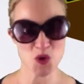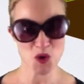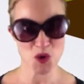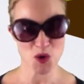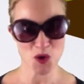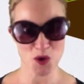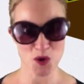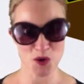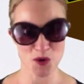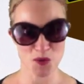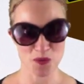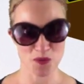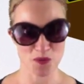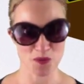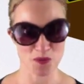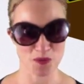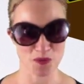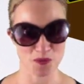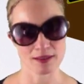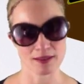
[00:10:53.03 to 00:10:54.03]
que.
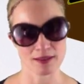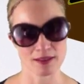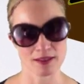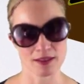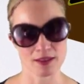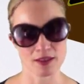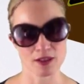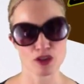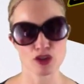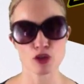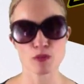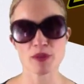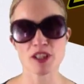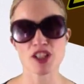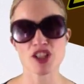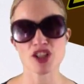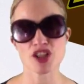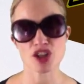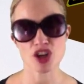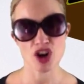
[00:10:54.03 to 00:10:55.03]
To be
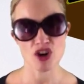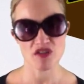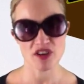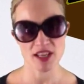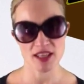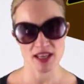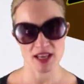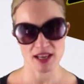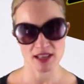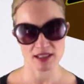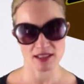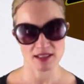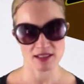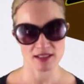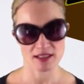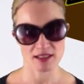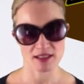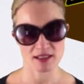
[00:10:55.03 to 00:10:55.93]
sorry that.